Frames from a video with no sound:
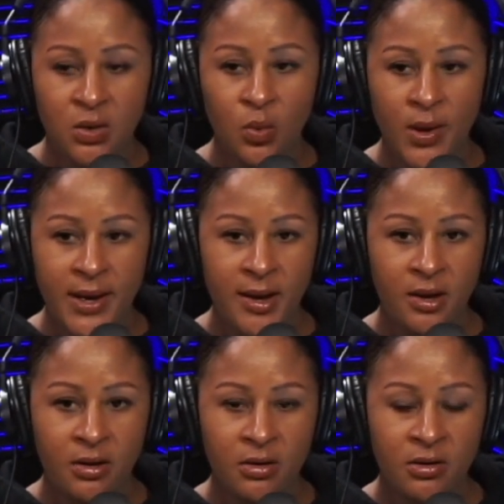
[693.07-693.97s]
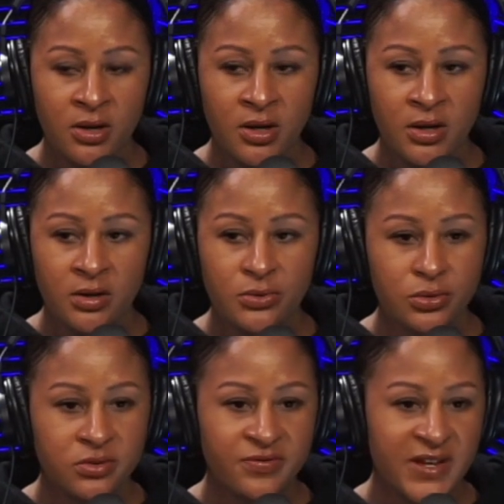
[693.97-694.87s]
Well,
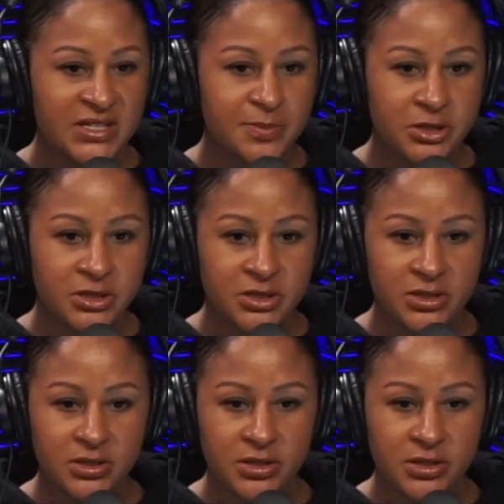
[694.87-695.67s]
Google, Facebook,